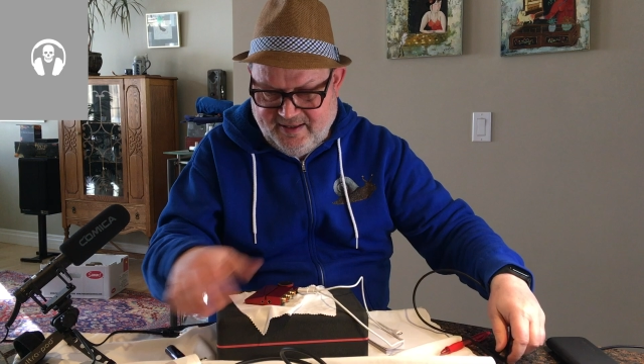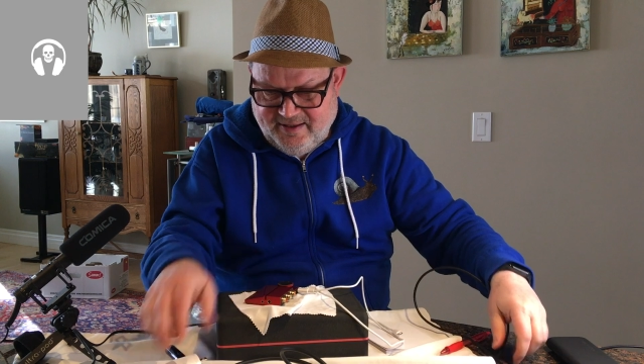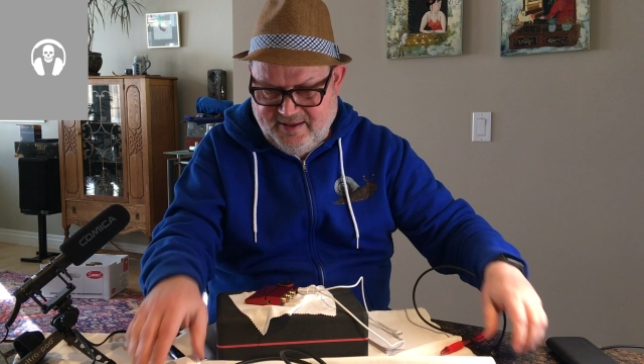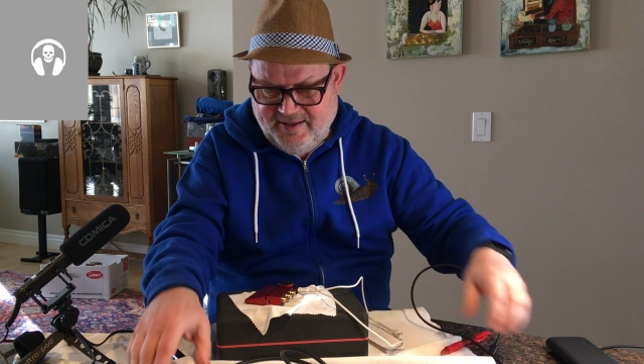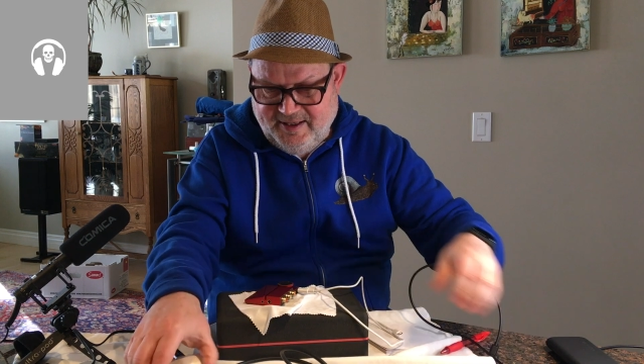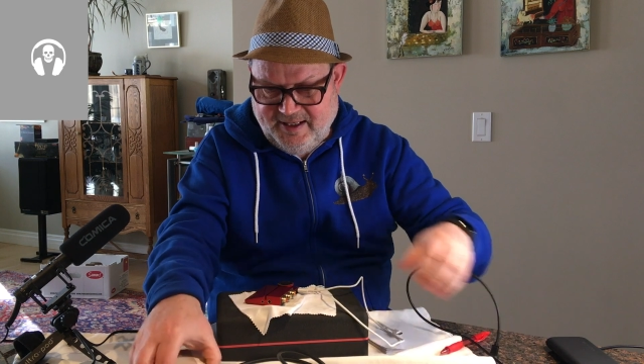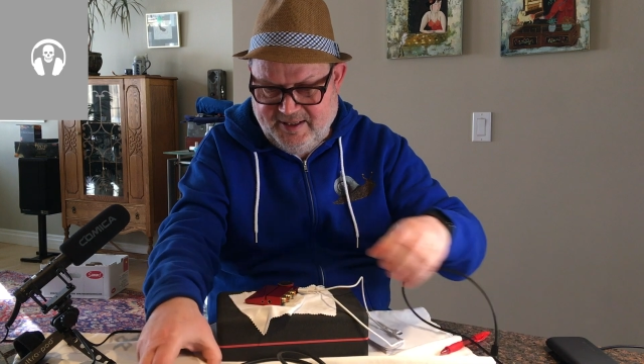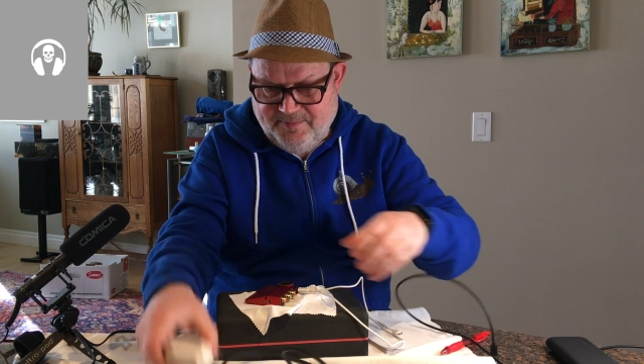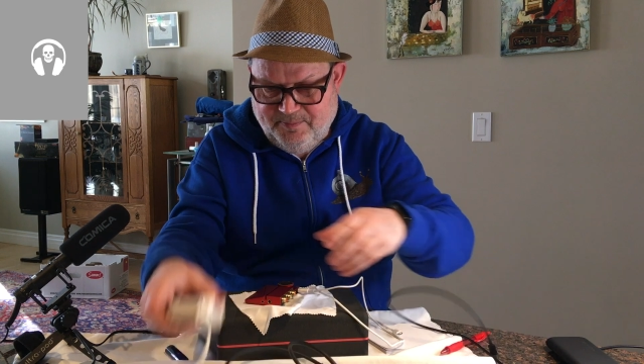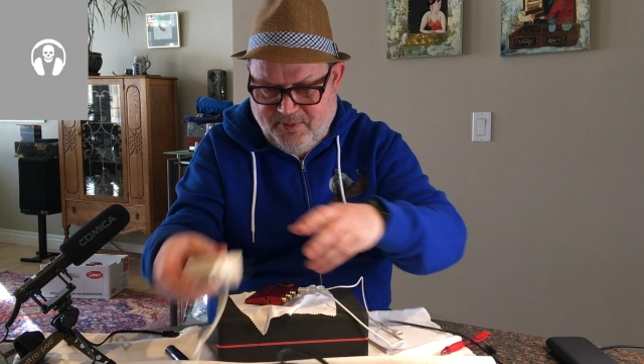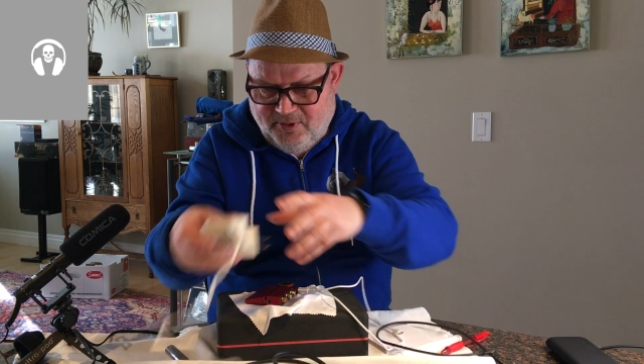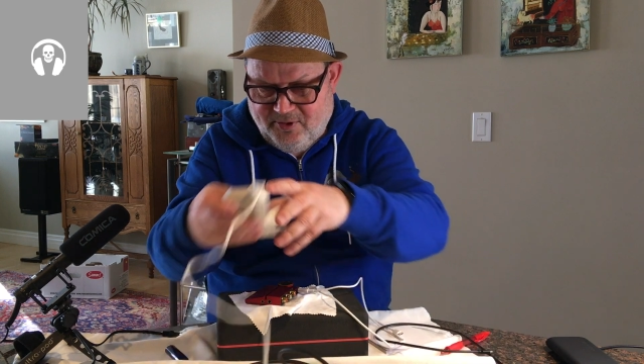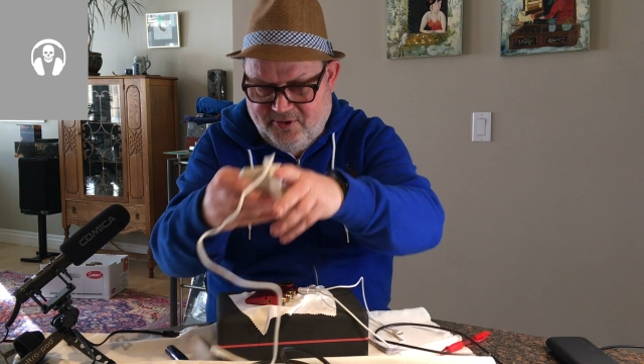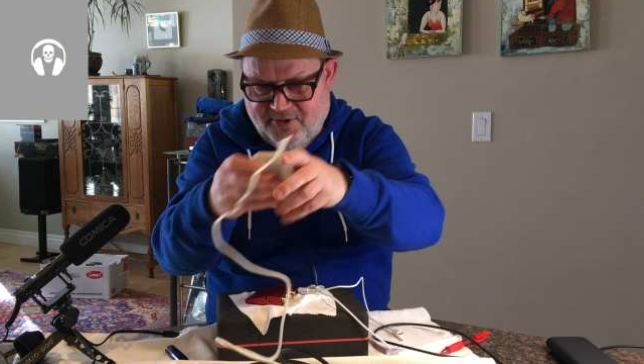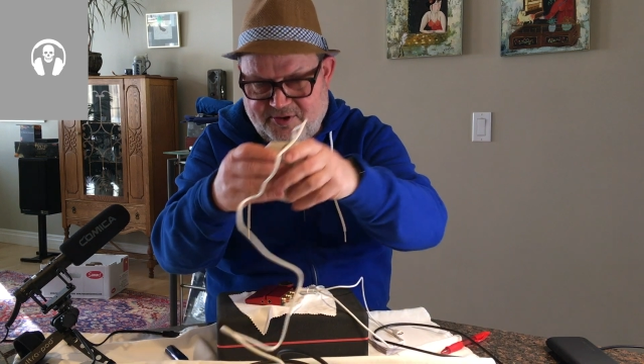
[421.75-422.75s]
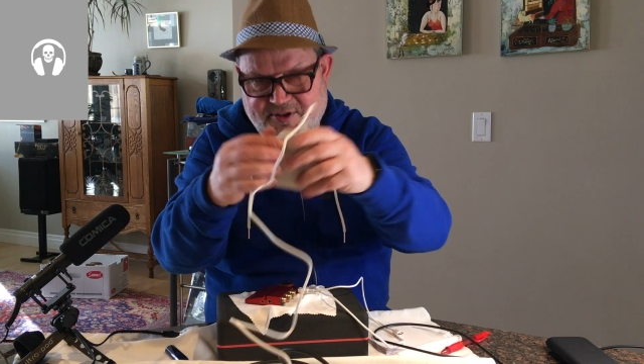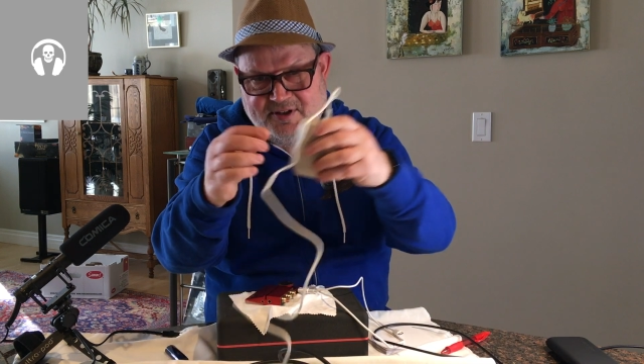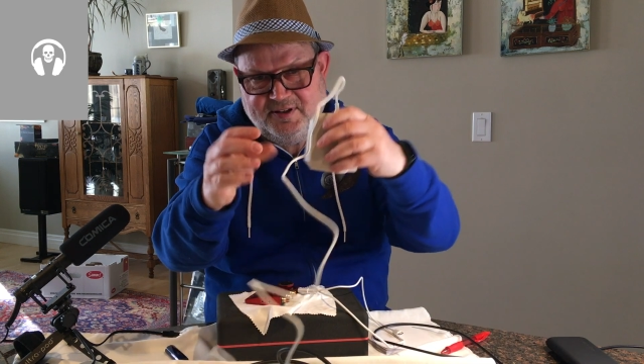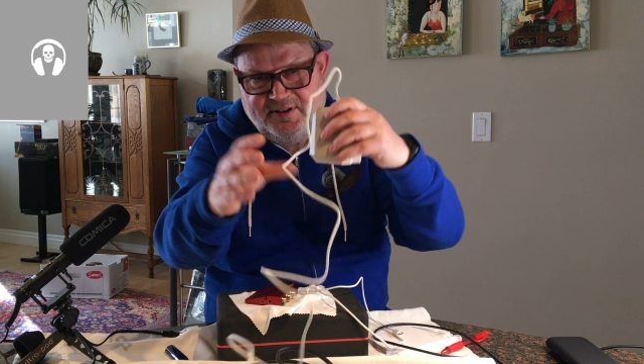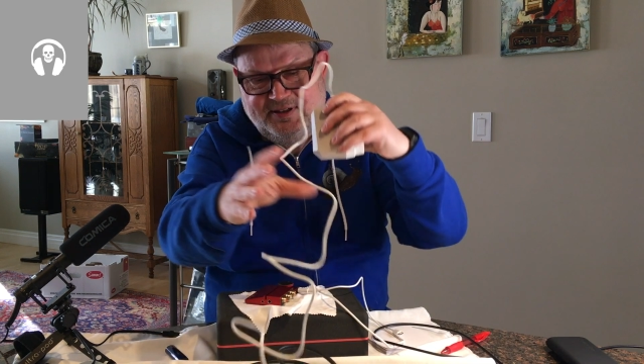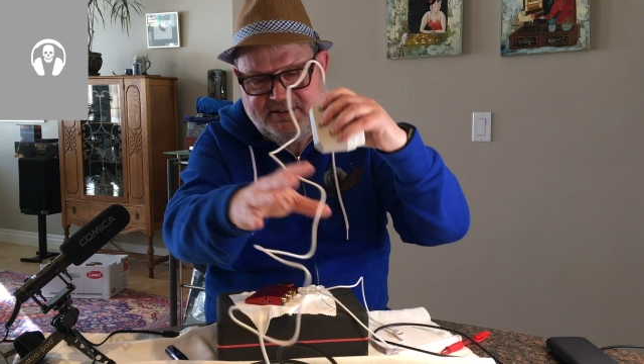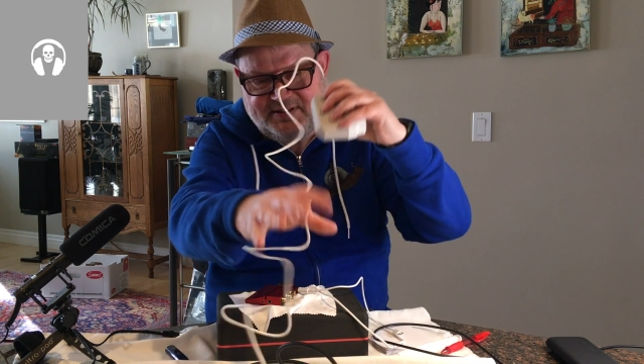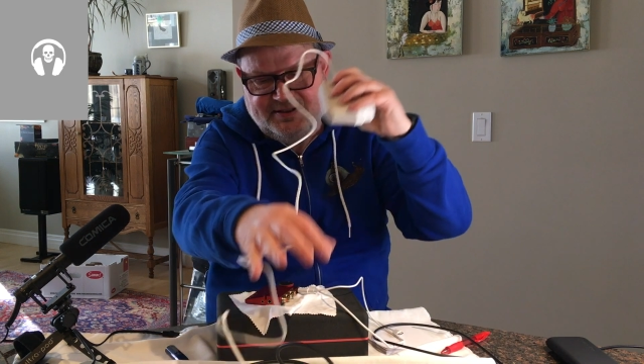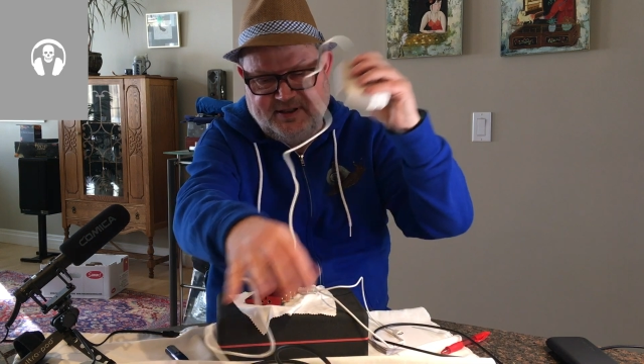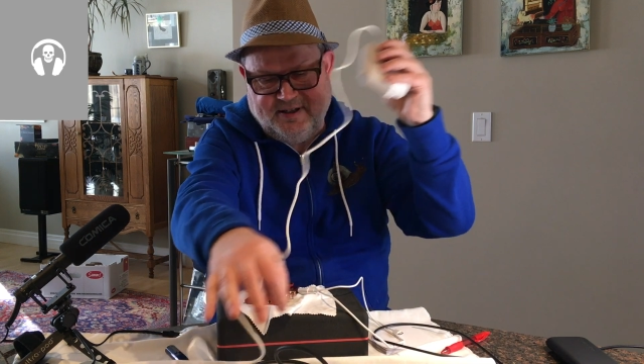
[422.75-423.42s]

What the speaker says: I had borrowed this